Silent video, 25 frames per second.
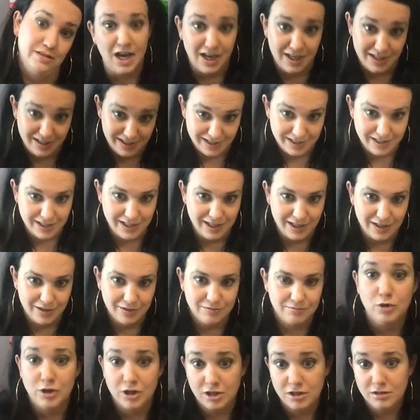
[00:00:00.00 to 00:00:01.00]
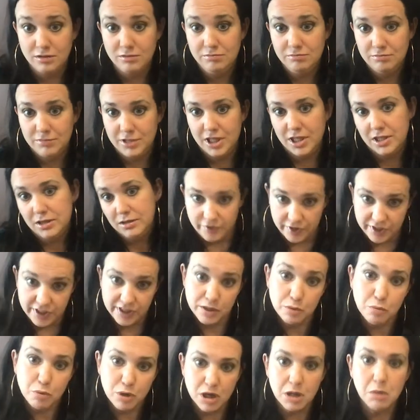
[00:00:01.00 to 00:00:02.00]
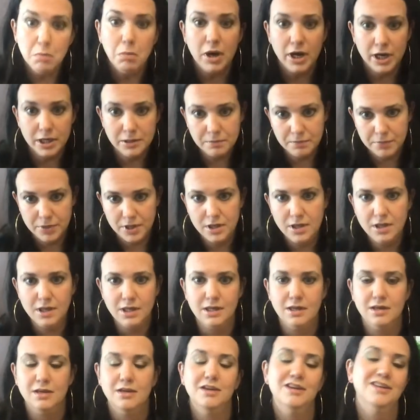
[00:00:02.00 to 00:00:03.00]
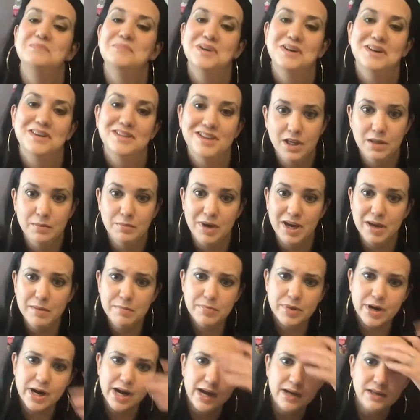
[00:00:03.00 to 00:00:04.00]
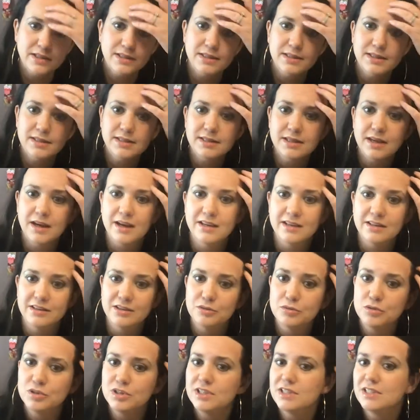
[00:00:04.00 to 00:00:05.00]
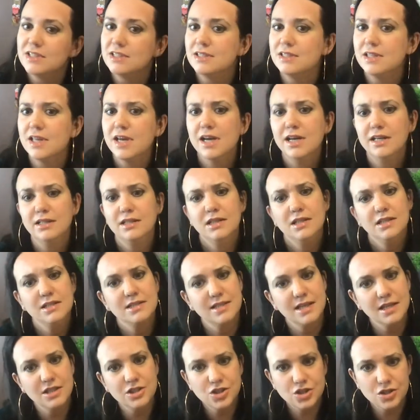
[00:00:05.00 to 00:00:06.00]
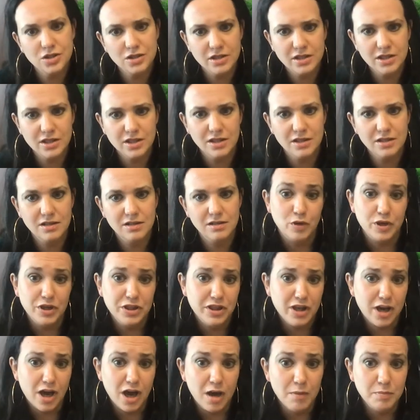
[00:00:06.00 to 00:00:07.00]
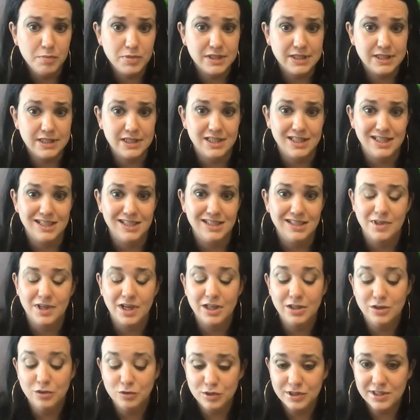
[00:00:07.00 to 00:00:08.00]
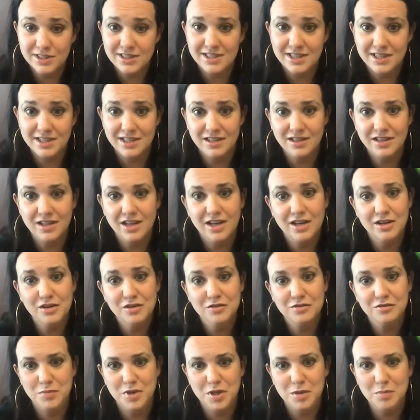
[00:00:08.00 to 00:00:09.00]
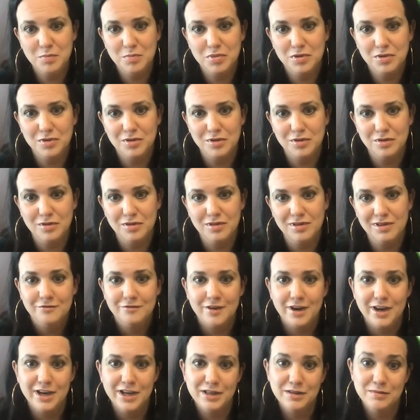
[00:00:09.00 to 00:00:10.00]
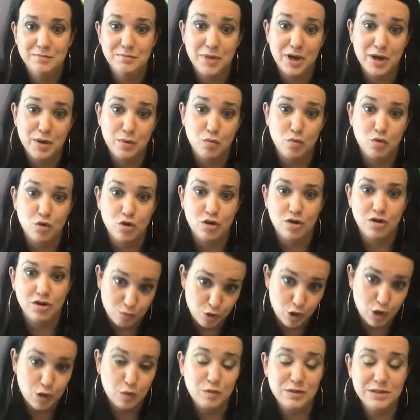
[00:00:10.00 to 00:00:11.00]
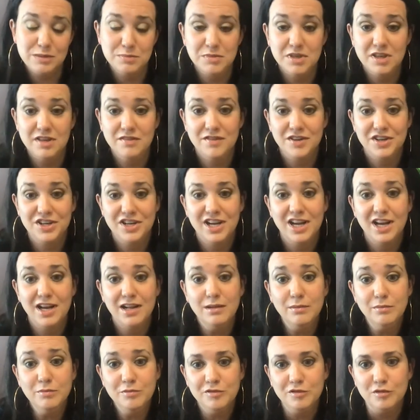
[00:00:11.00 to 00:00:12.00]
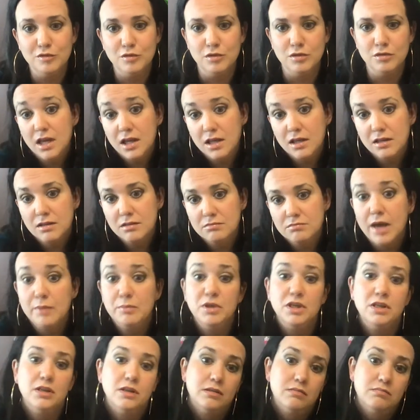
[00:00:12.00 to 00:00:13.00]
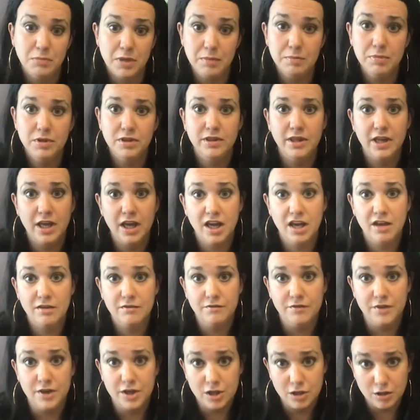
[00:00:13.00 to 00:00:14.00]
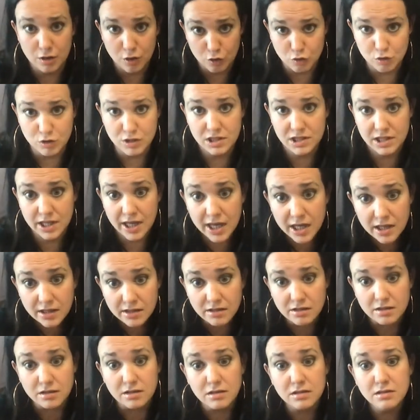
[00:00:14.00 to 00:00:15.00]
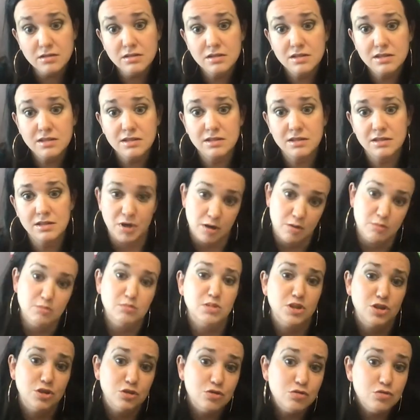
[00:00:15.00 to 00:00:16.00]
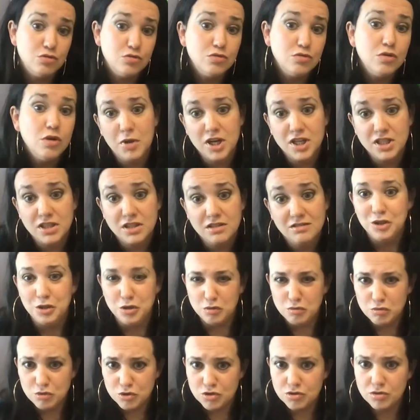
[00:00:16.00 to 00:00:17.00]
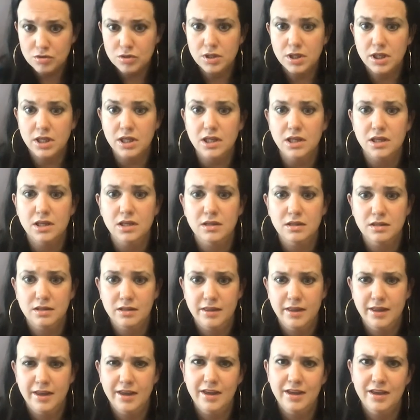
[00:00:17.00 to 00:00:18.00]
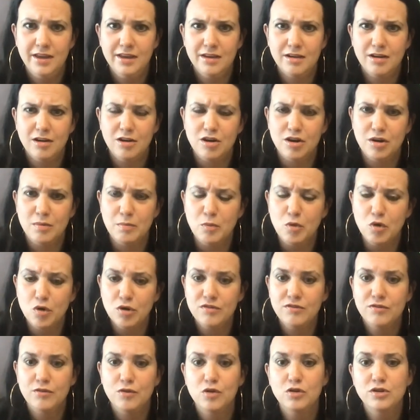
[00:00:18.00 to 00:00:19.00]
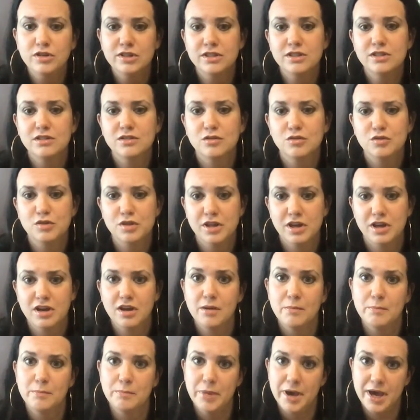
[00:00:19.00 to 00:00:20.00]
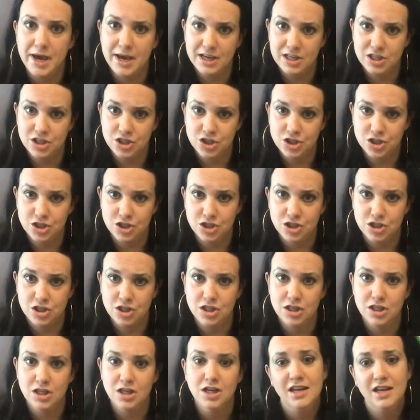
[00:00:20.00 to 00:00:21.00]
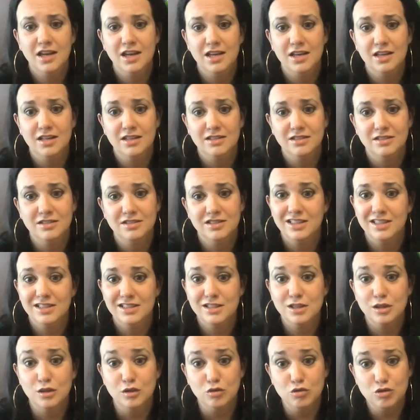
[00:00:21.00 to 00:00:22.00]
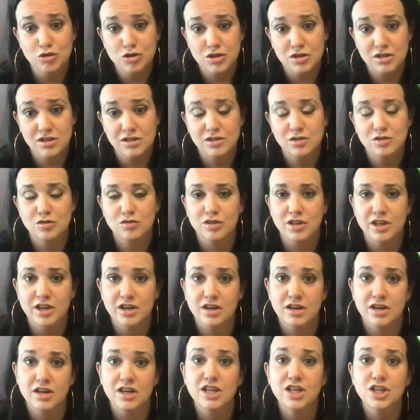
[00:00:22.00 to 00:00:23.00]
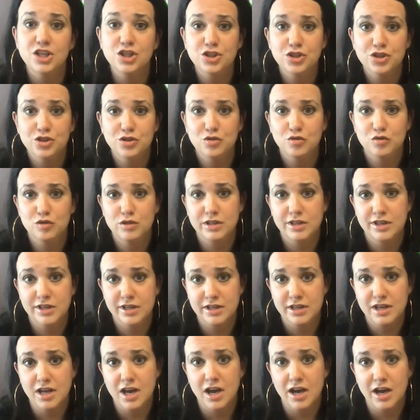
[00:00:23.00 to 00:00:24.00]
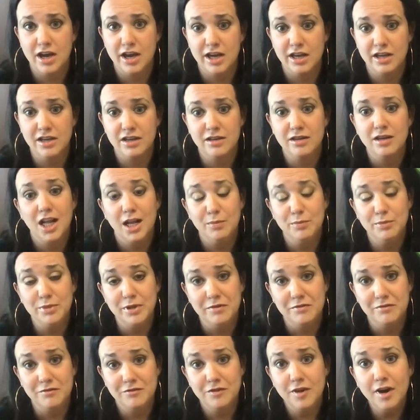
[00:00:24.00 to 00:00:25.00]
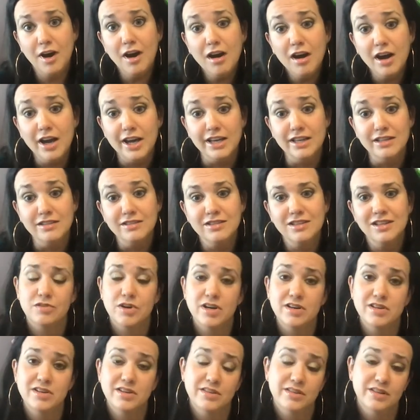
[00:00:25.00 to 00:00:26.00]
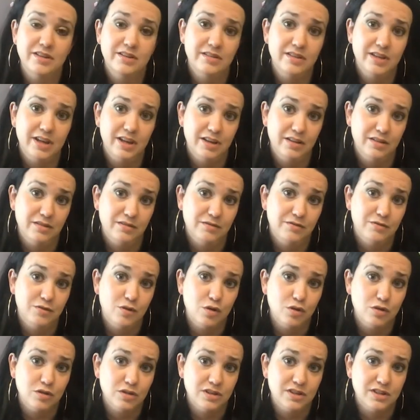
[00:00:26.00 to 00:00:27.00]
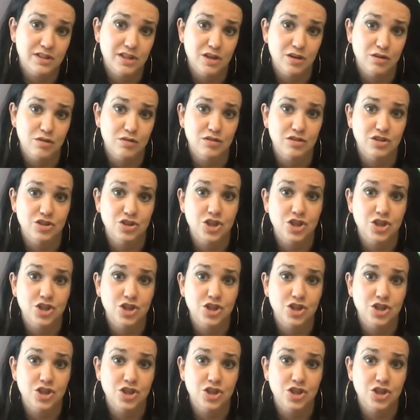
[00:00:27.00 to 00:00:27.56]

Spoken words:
I say. Well, that very well might be. But in my practice, I noticed that it's actually quite the opposite. I noticed that a lot of people find my work with me very helpful. And I mean, maybe they have very low standards, probably do, but usually they are more focused on the compassion and the solutions to their issues that I help them find rather than focusing on